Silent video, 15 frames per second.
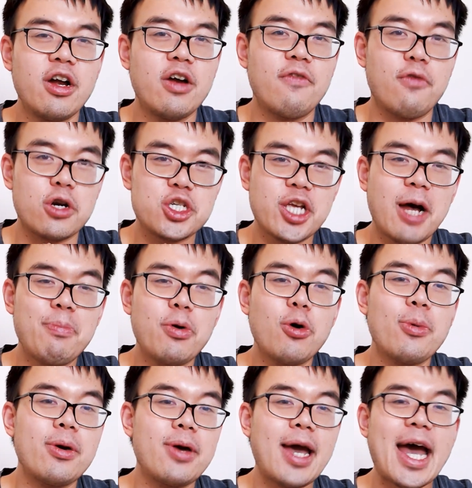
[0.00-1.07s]
For
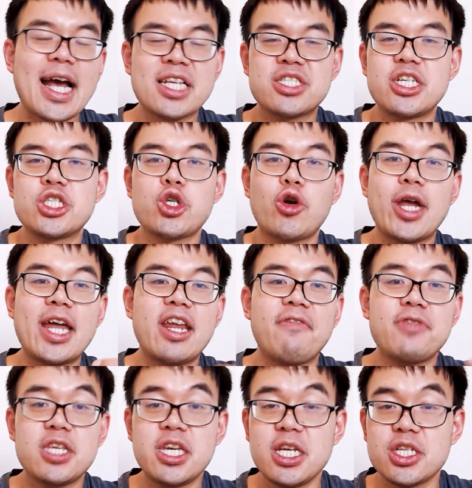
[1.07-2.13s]
example, Axies are
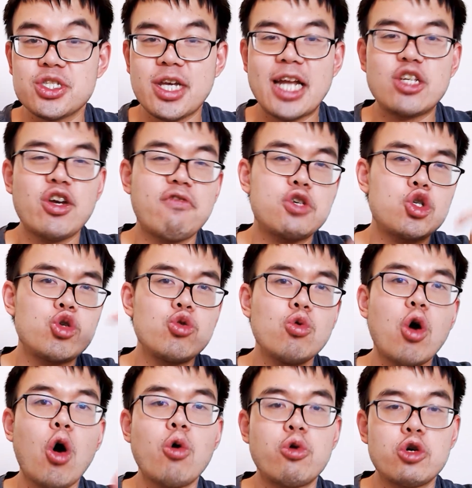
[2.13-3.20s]
NFTs and you have true
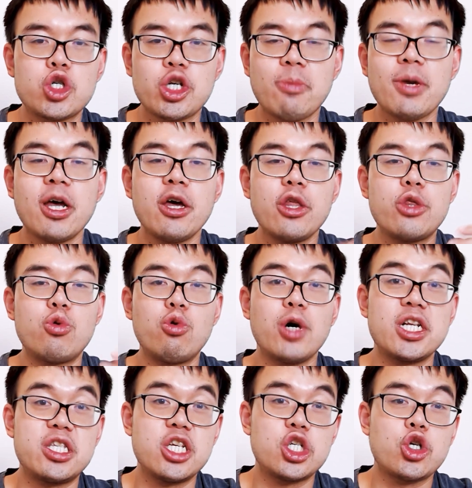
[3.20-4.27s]
ownership through
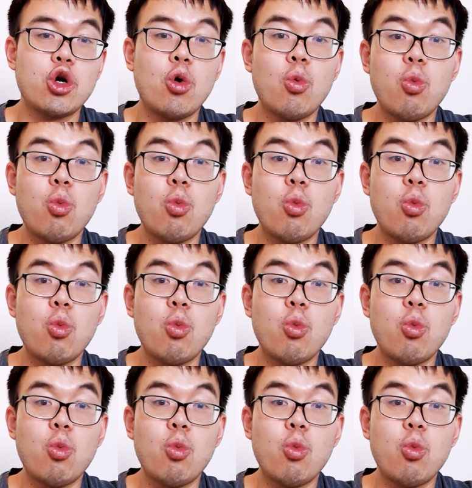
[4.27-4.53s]
a digital